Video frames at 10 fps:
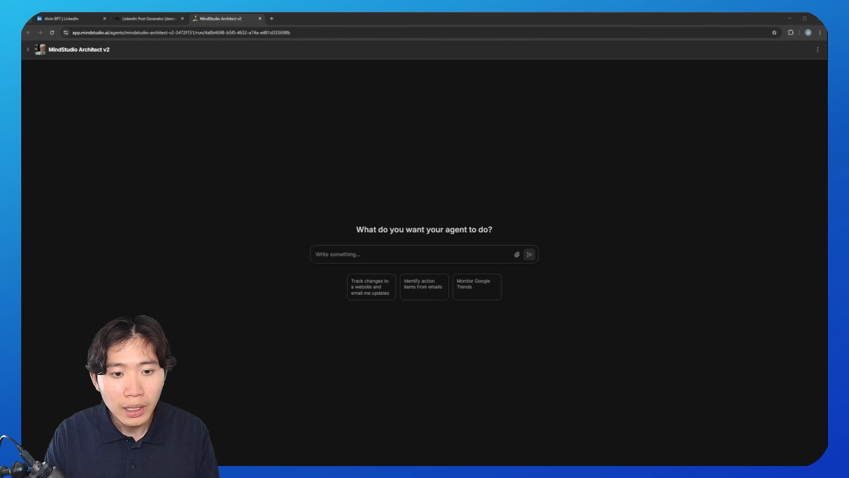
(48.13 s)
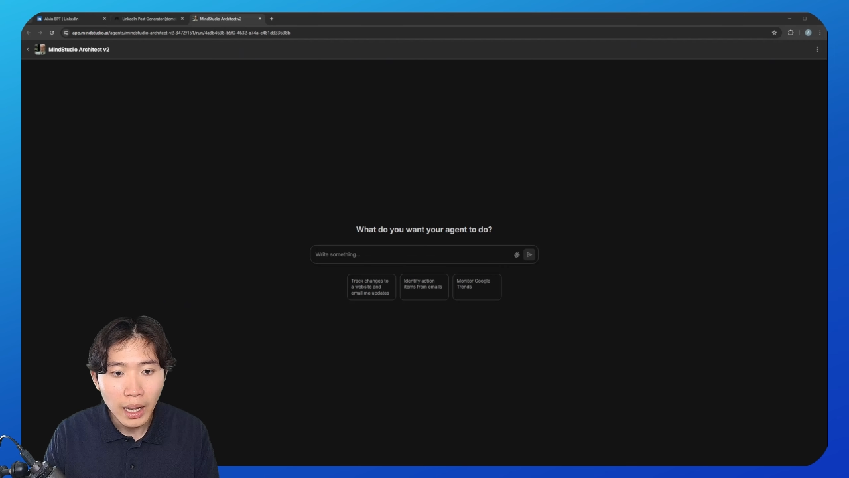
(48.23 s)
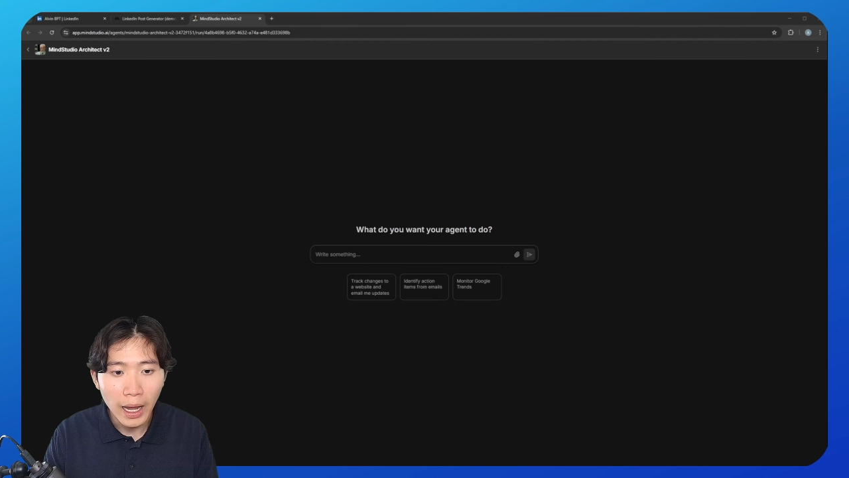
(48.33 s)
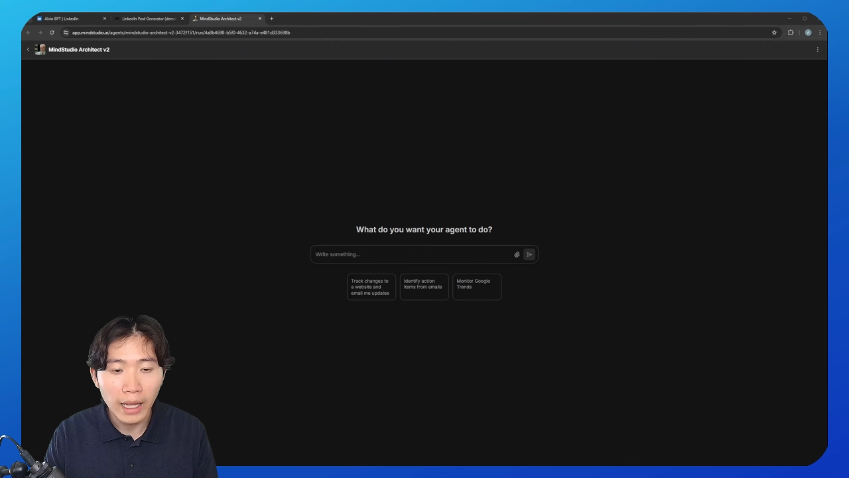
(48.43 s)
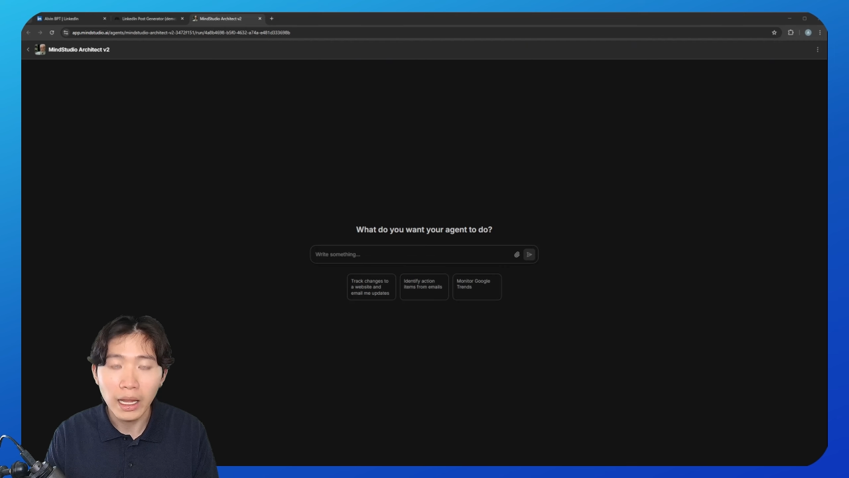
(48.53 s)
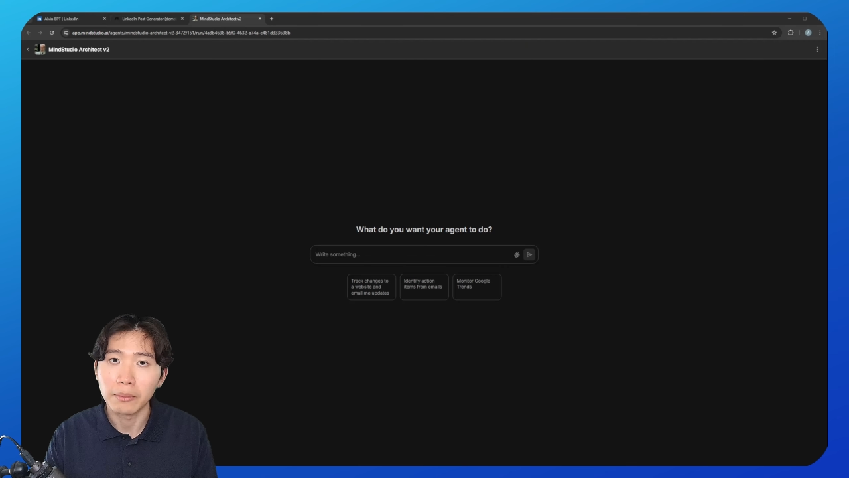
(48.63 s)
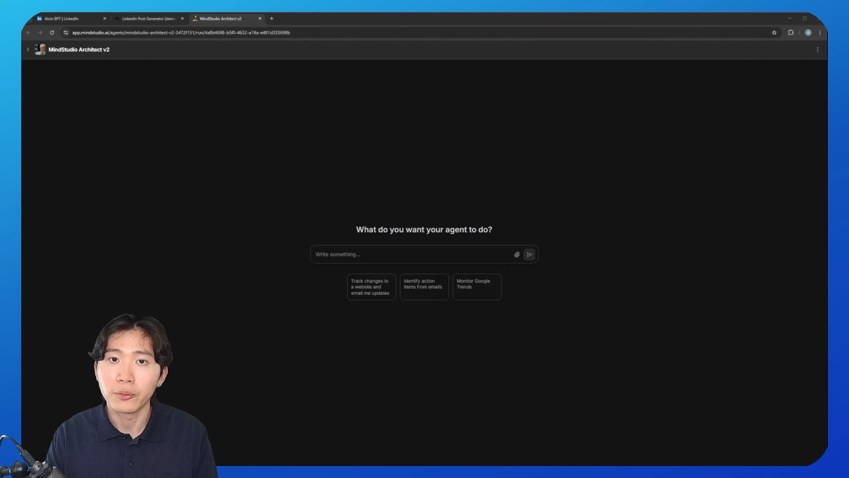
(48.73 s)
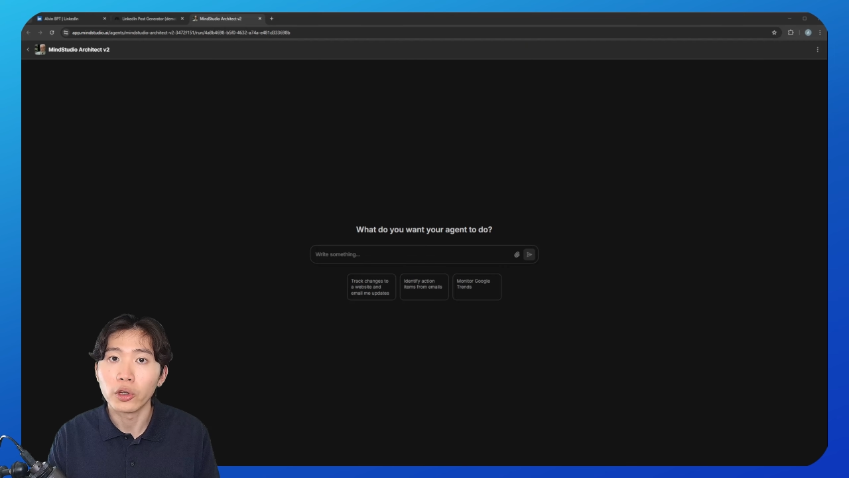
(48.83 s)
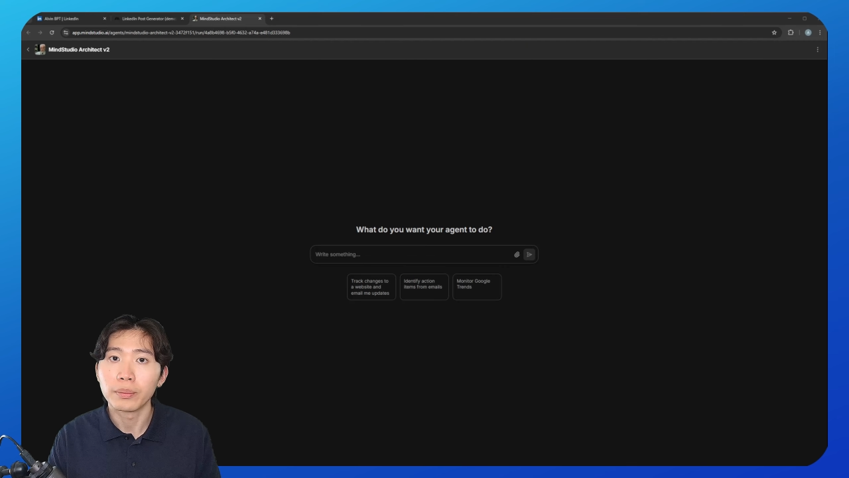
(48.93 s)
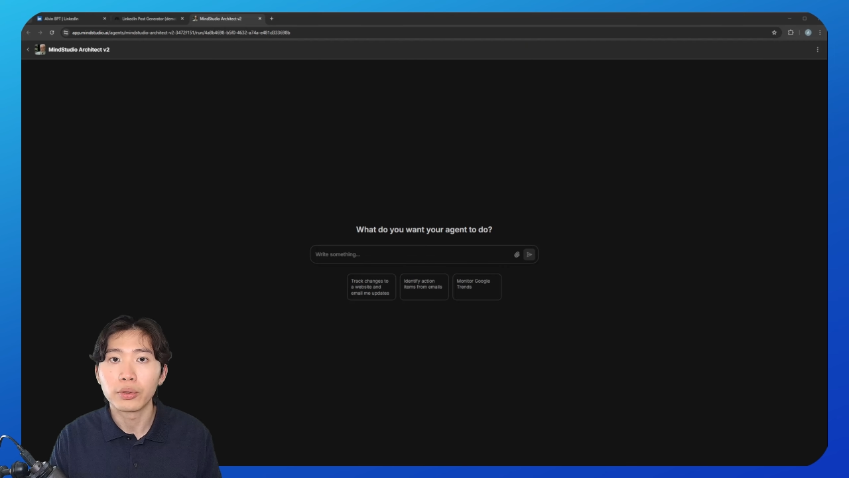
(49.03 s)
and I'm
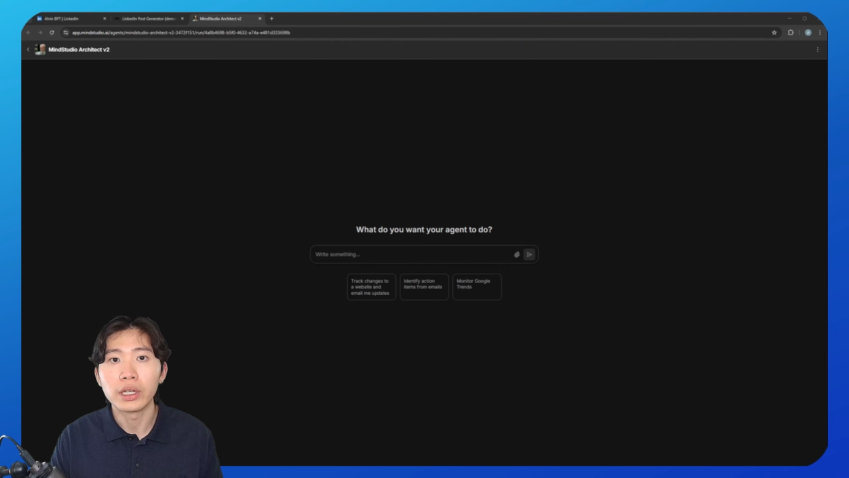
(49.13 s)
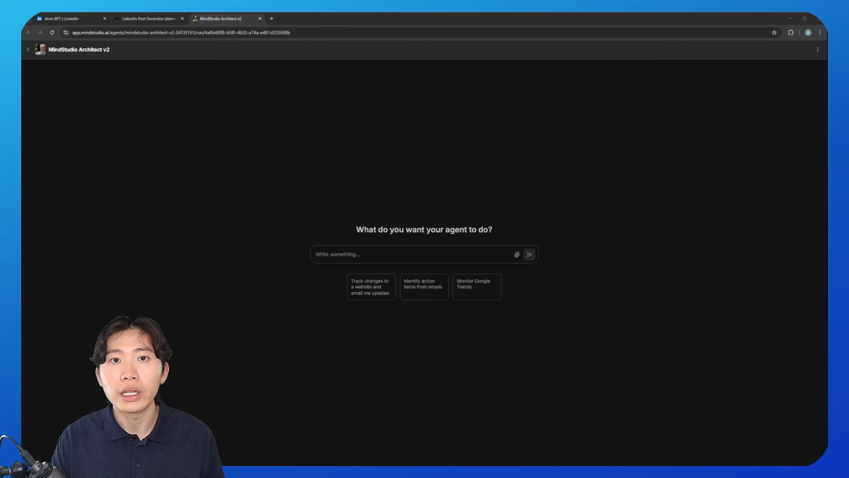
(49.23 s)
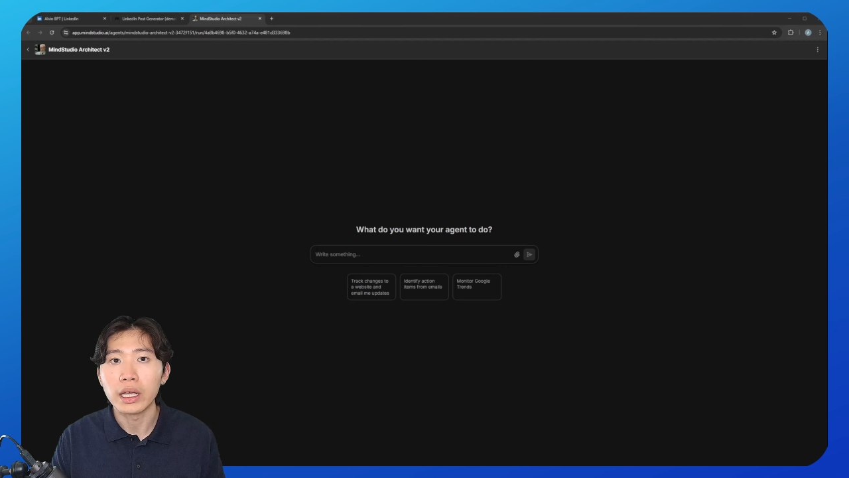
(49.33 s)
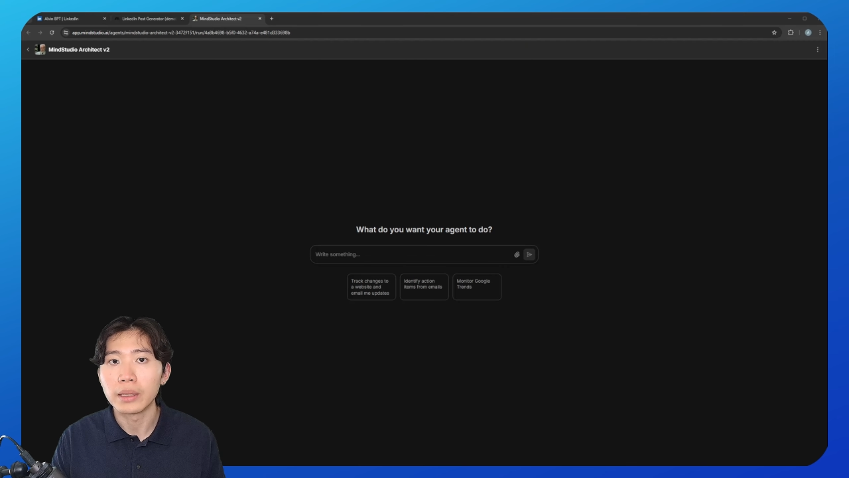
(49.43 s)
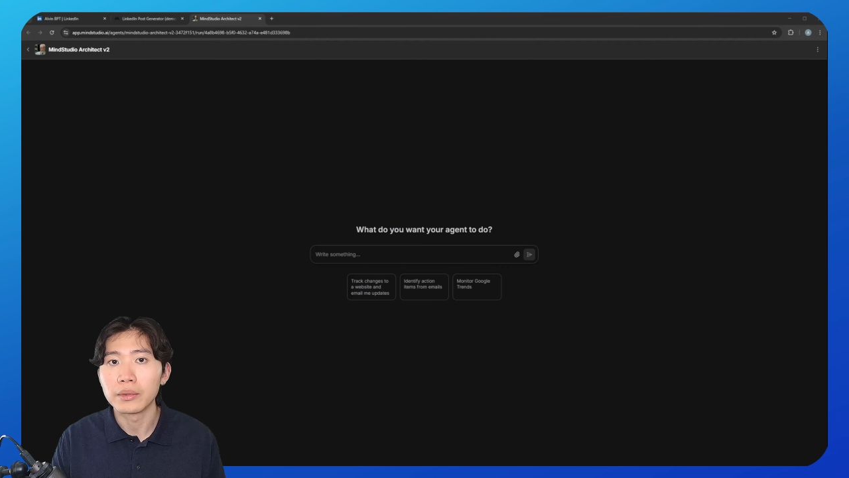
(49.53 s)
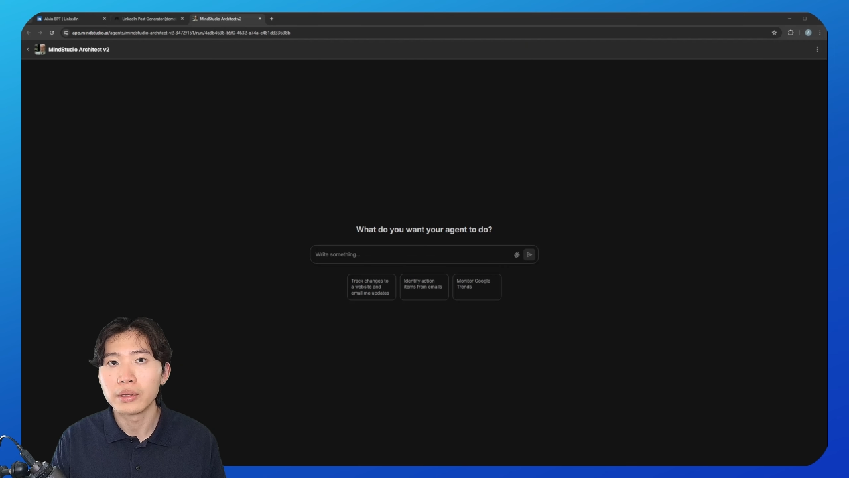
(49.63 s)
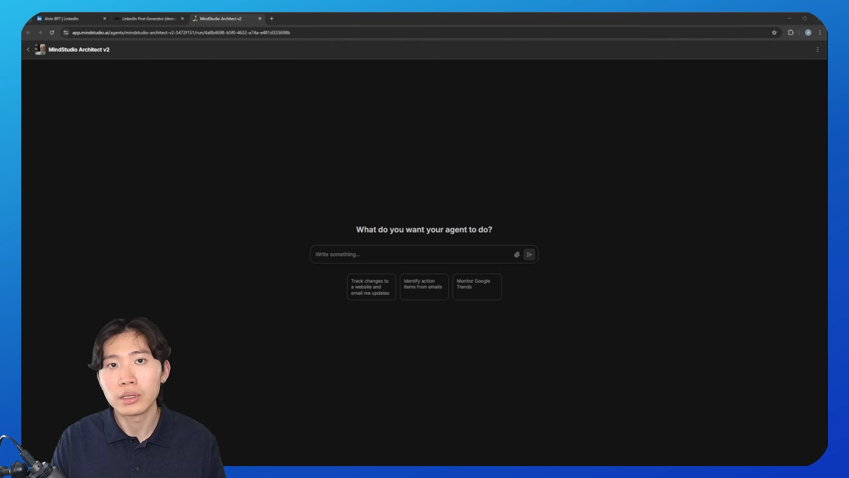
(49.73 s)
going to put it in